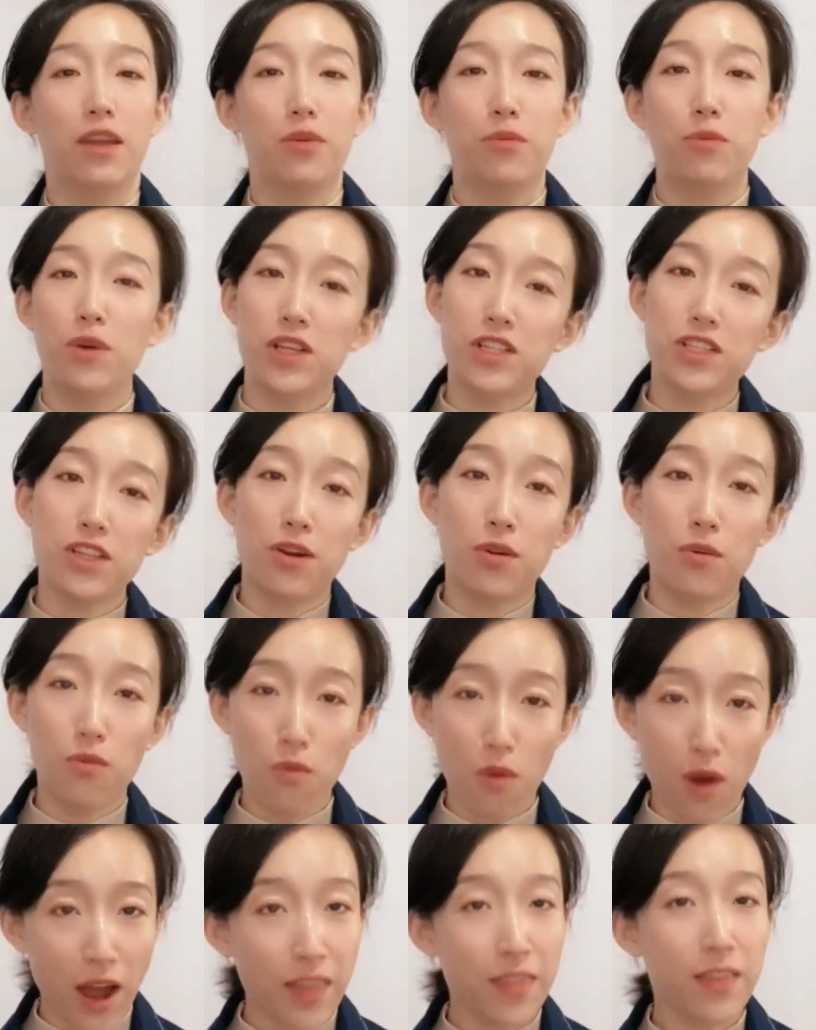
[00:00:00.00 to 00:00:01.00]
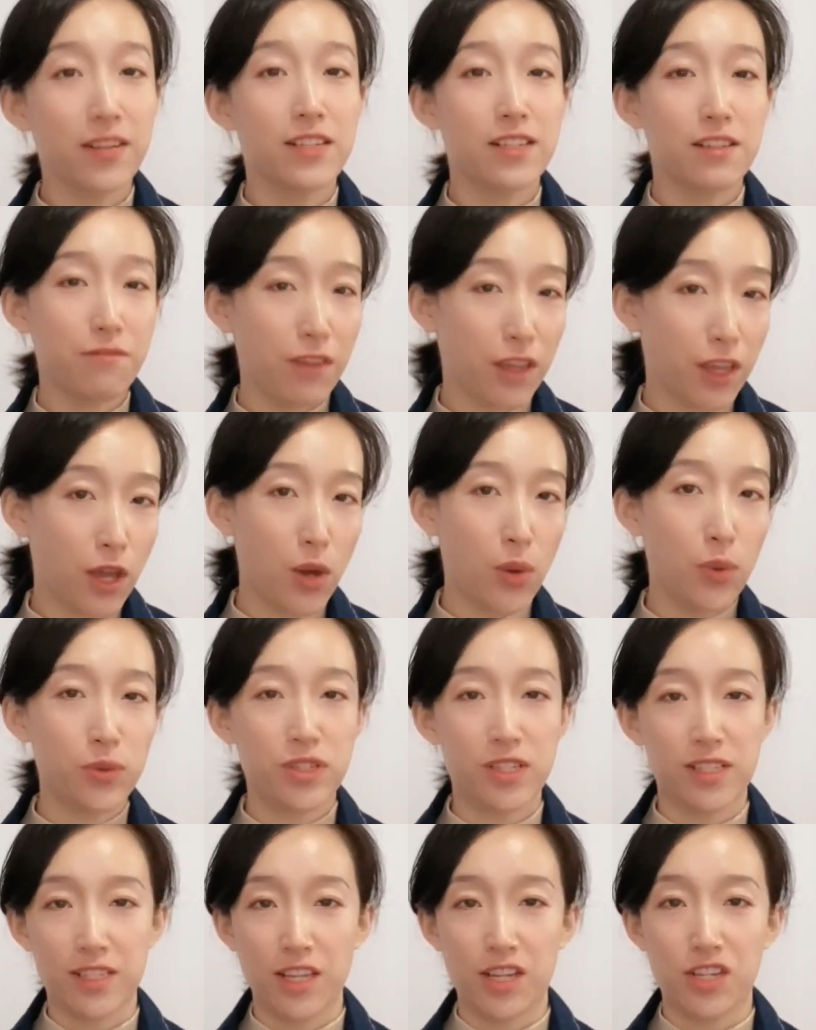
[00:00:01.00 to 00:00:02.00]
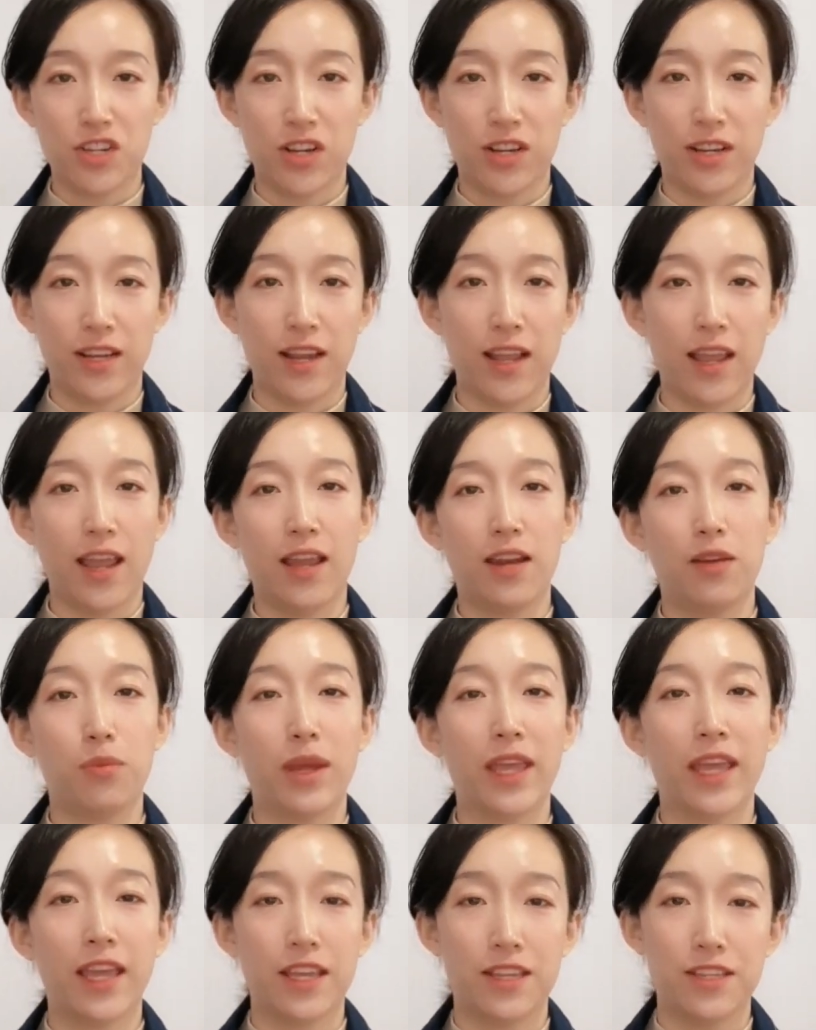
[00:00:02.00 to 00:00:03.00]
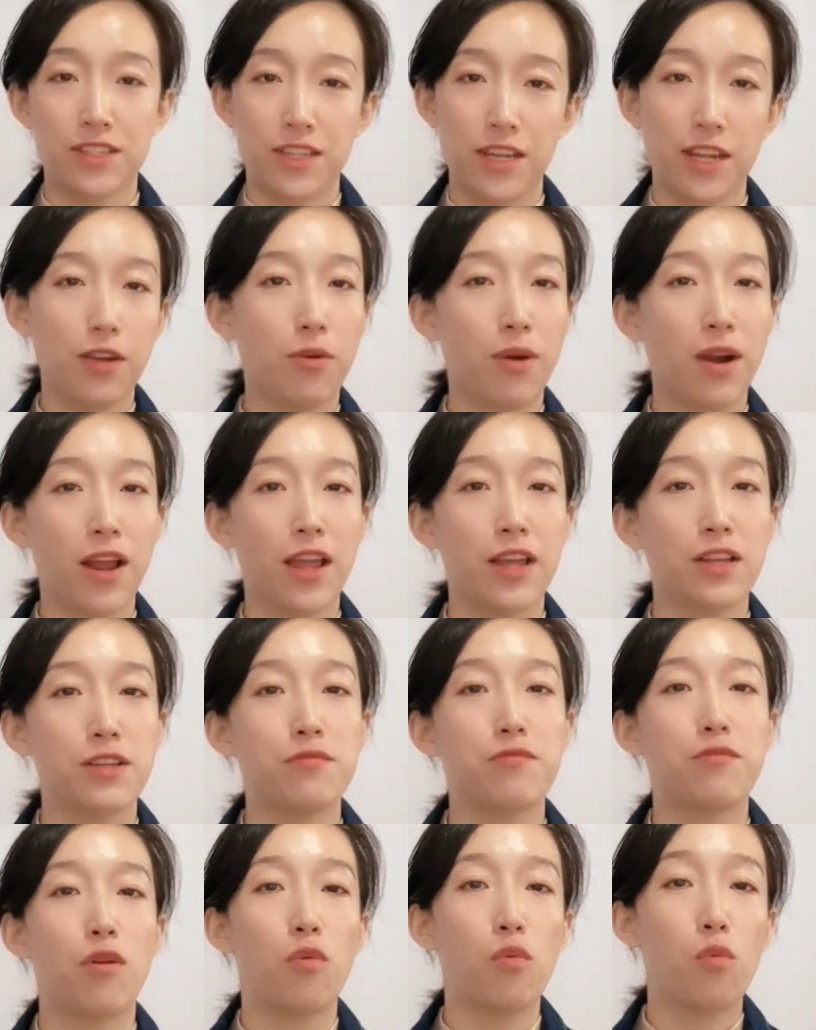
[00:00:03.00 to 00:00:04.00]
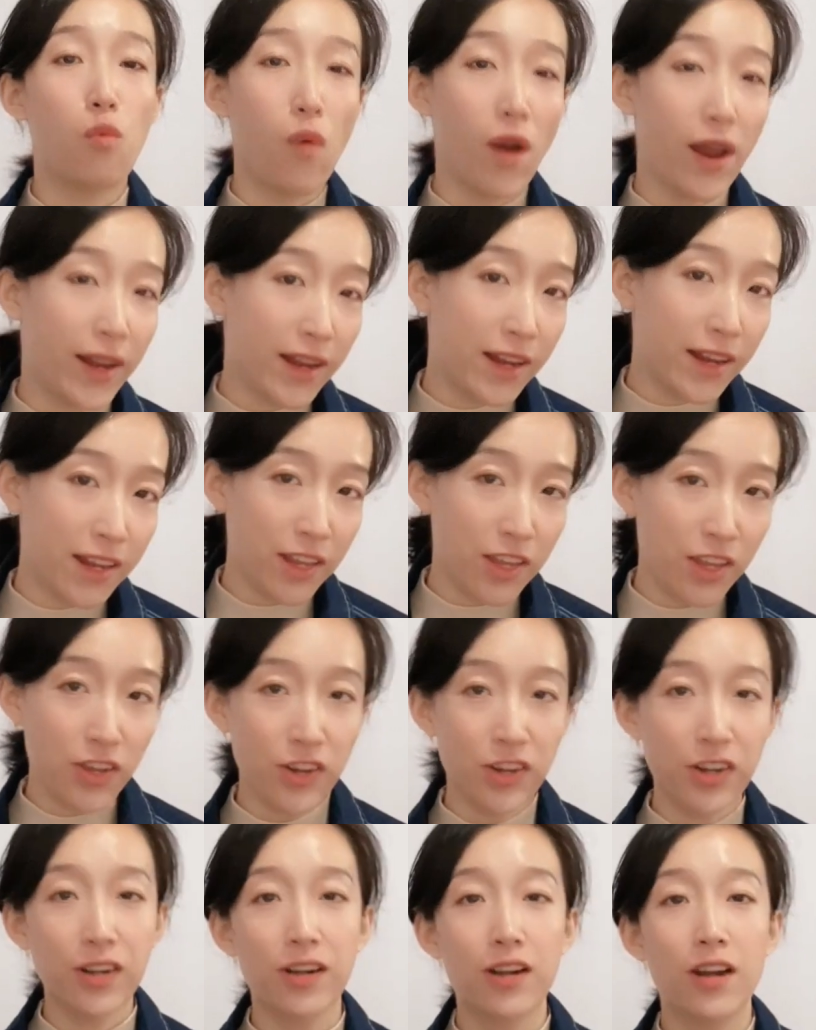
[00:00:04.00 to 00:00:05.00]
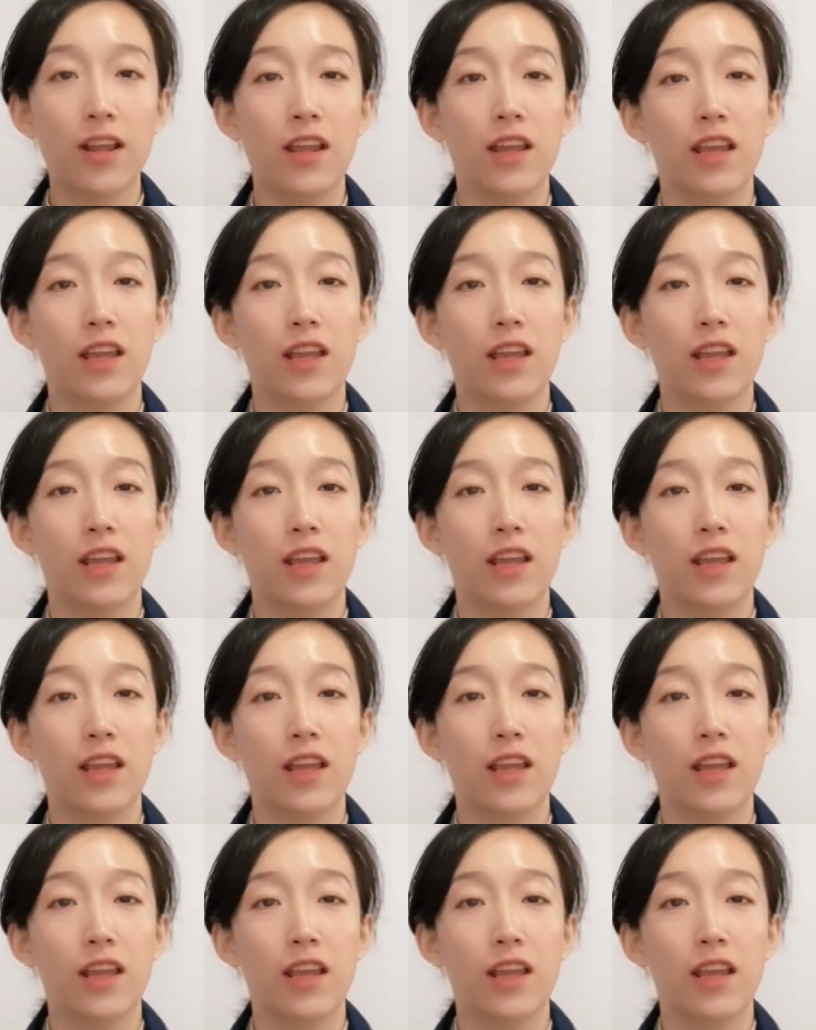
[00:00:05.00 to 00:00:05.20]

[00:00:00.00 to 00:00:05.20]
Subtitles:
It was a rather difficult decision, and we considered it for 1 year.